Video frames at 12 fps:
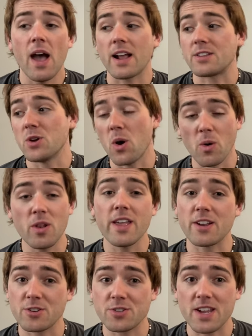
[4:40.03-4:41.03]
I totally
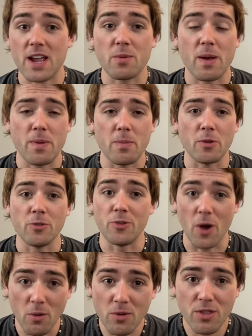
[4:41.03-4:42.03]
understand why people
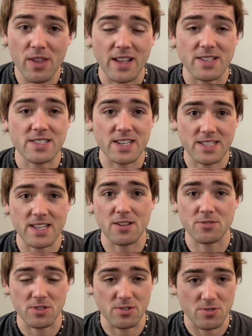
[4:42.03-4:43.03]
don't think it's
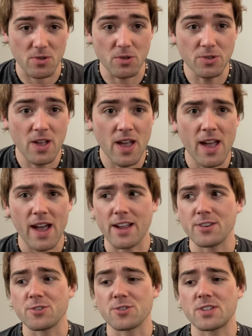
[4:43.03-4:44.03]
6,000 years old. I
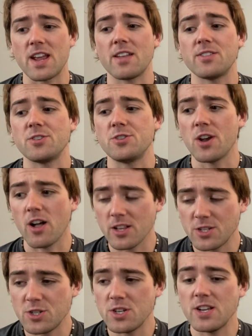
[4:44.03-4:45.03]
understand the
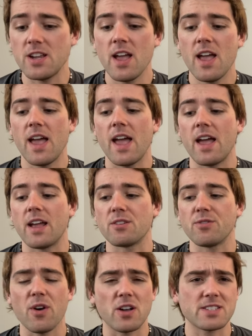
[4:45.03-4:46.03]
geology and
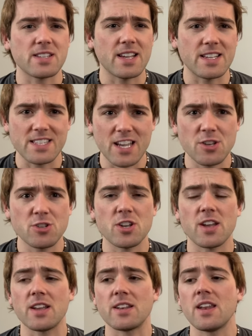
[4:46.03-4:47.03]

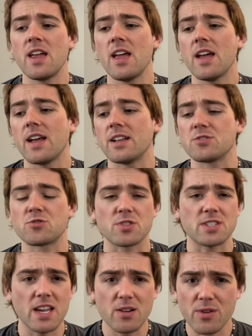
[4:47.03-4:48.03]
fossilization and
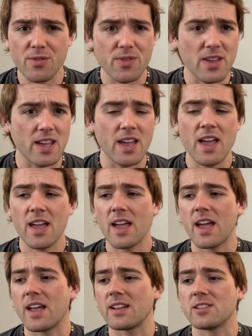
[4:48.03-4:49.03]
stratigraphy
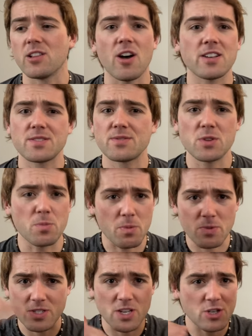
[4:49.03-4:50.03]
and laws of
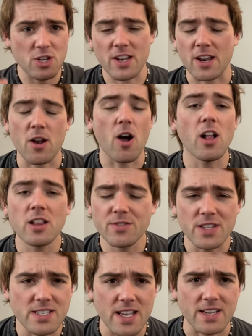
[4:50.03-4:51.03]
superposition and all of
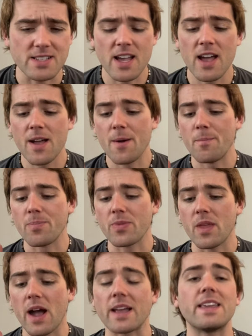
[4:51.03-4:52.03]
these things.
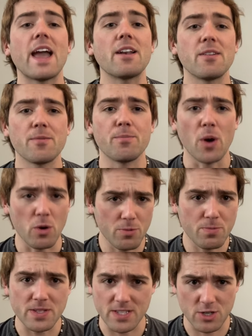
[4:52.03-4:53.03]
I get
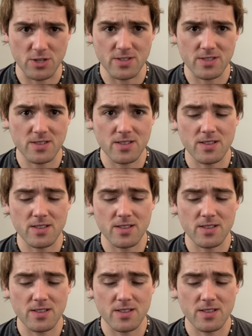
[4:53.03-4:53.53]
both positions.